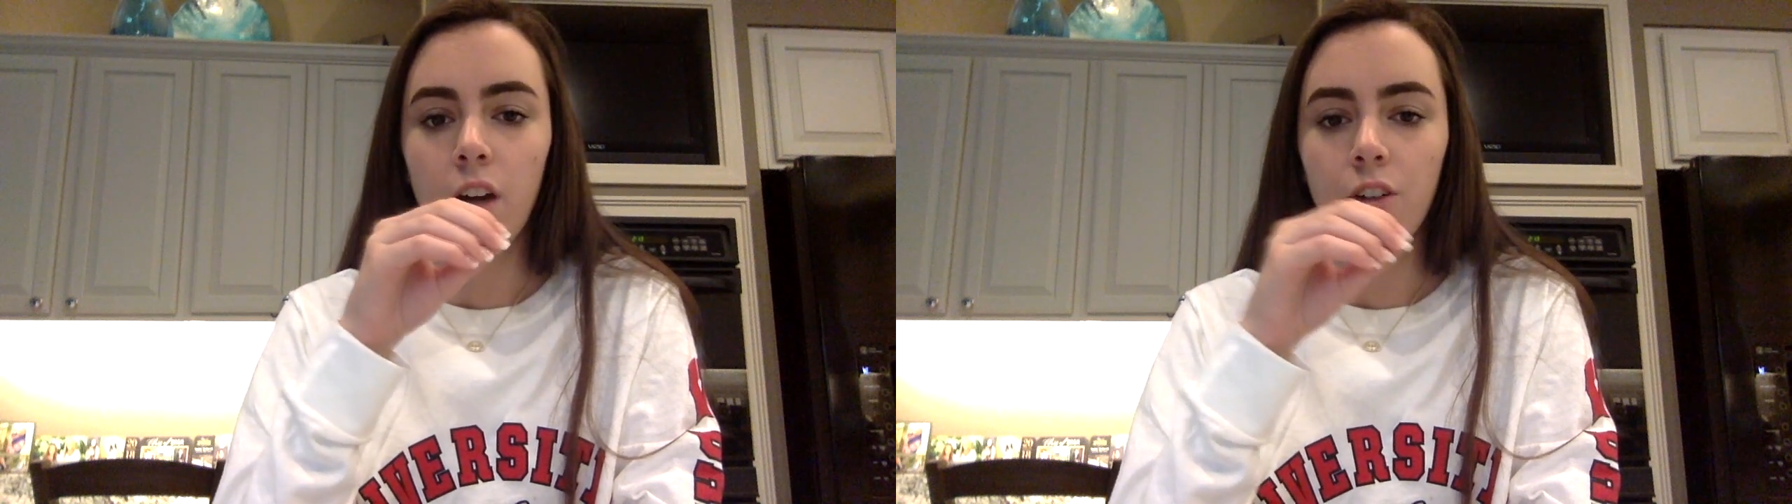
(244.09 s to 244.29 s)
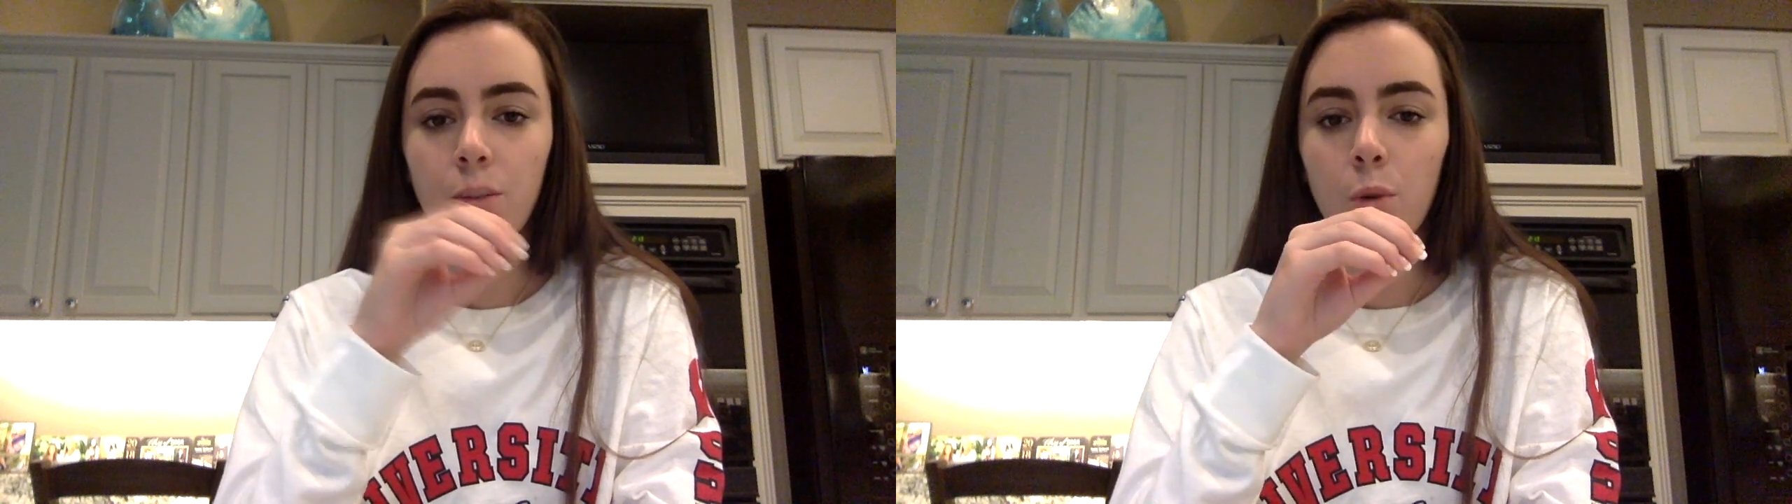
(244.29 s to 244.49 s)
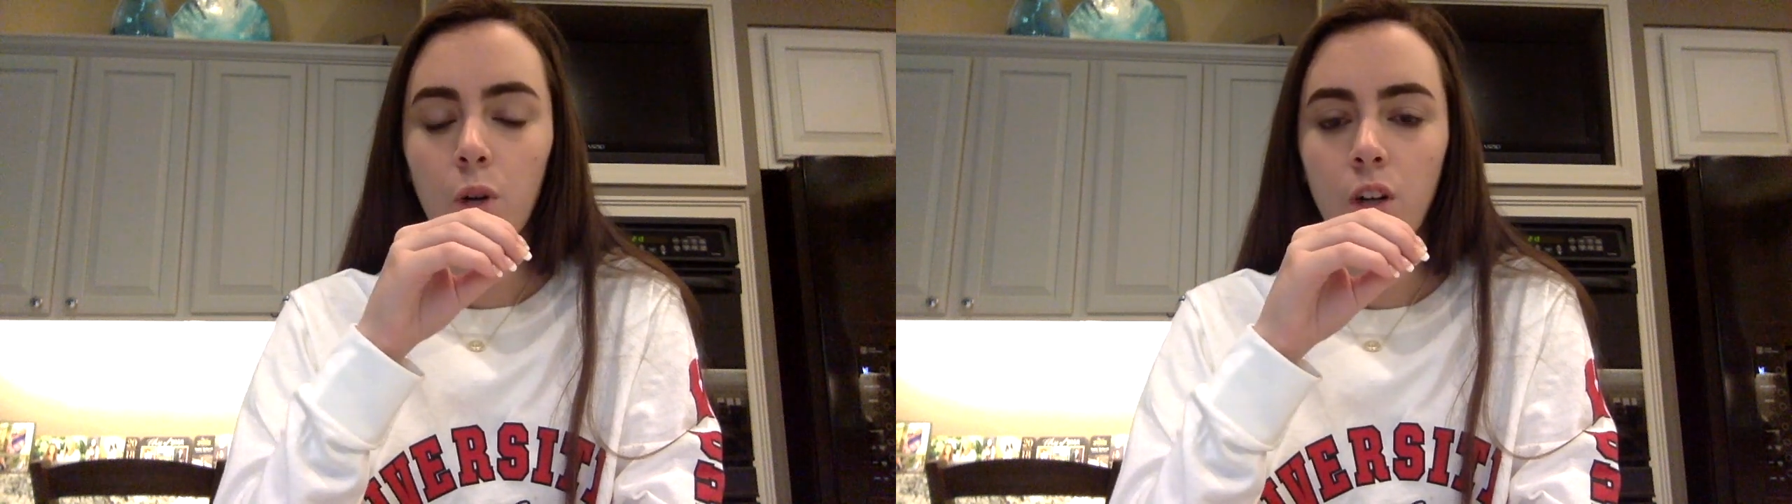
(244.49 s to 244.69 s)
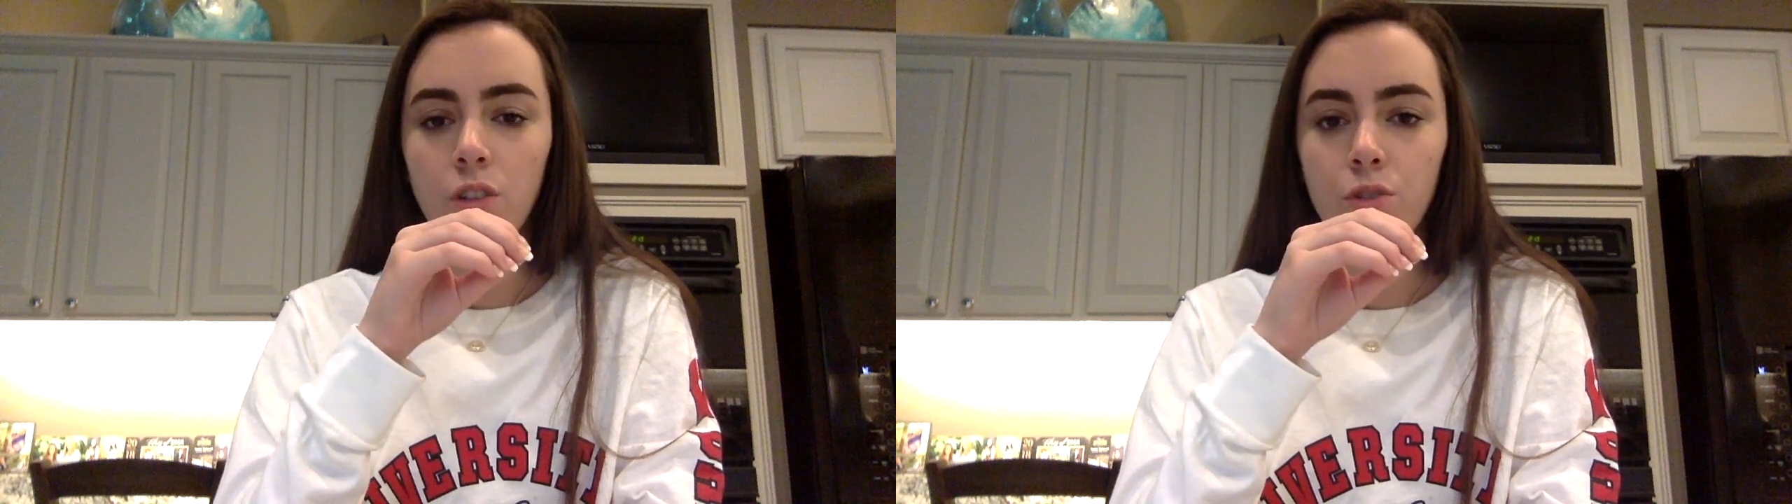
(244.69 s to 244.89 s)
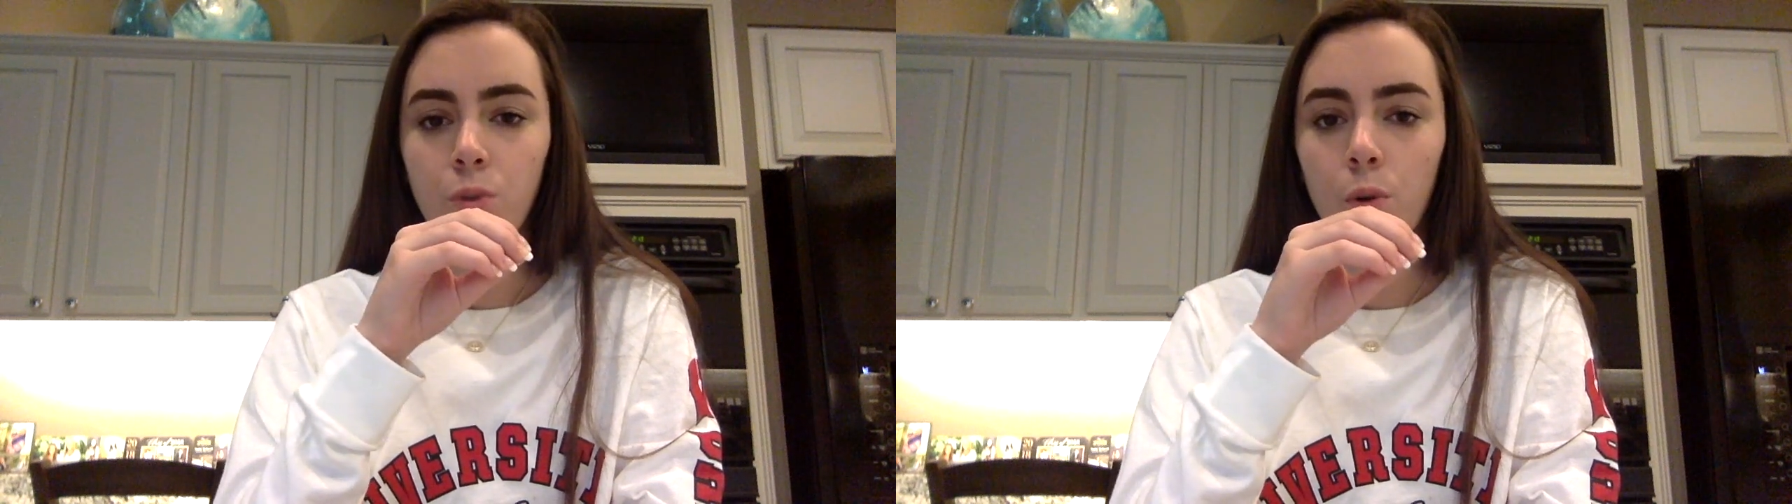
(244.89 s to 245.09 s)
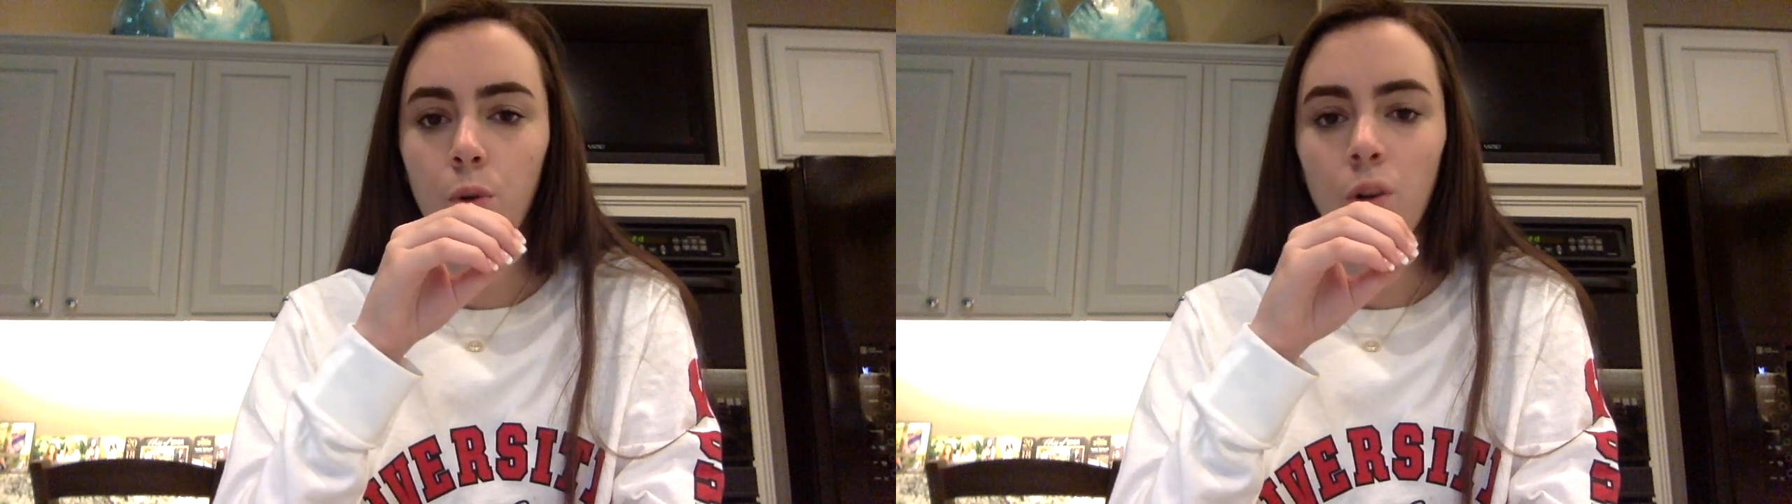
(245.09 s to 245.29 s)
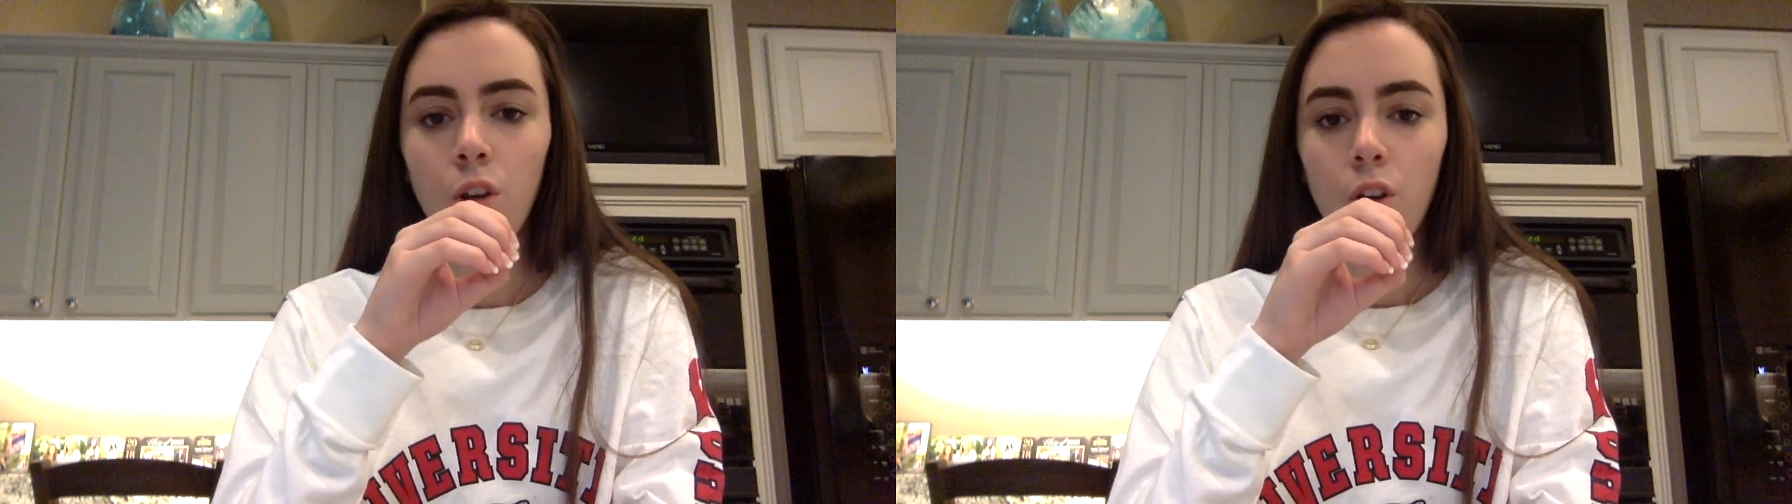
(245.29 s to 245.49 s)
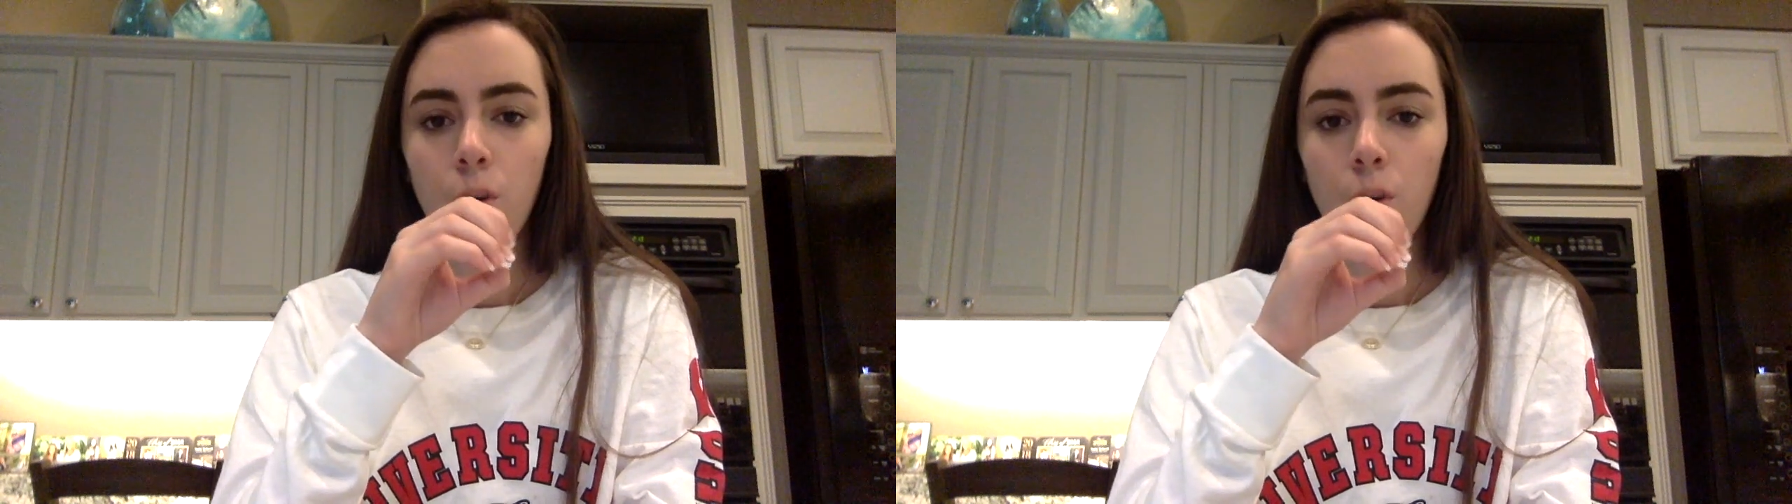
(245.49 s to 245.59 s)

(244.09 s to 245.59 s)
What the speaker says: under more control